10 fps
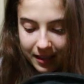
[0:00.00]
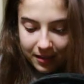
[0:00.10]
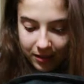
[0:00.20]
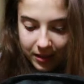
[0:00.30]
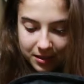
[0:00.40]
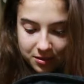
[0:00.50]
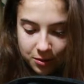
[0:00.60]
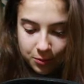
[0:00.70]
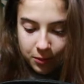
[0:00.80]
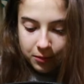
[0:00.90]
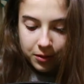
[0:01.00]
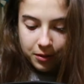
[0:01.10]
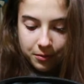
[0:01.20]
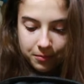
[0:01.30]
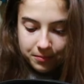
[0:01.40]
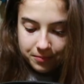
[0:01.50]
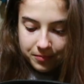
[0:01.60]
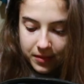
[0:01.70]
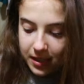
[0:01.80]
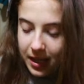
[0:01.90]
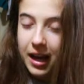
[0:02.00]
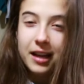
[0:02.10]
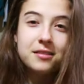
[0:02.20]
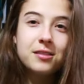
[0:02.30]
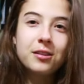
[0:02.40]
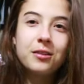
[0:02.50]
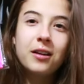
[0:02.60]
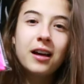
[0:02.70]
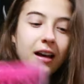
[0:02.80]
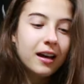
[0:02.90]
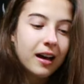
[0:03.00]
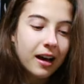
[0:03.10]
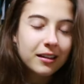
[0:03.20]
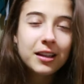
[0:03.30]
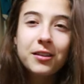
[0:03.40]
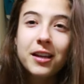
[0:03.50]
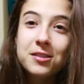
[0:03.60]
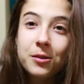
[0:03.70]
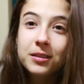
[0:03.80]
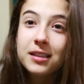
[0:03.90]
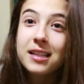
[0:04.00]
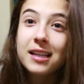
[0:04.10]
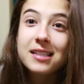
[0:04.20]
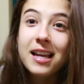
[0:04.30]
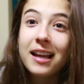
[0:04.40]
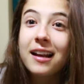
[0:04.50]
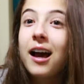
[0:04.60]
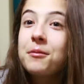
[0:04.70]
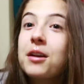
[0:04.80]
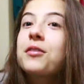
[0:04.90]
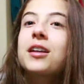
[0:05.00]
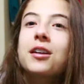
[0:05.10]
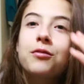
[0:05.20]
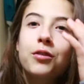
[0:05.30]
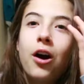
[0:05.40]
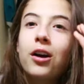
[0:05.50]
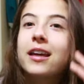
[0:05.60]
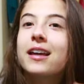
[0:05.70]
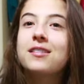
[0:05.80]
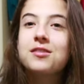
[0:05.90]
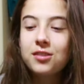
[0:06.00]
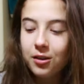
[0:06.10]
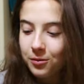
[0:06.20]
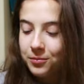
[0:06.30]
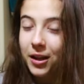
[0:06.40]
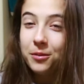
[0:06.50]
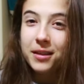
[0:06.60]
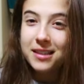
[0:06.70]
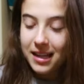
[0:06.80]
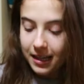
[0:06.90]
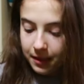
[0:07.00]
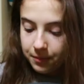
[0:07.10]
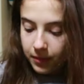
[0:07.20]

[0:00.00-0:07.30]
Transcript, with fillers: I got like two of them. Yeah, so I'll let you guys know what this is, and I'm definitely gonna vlog it, so that'll be exciting.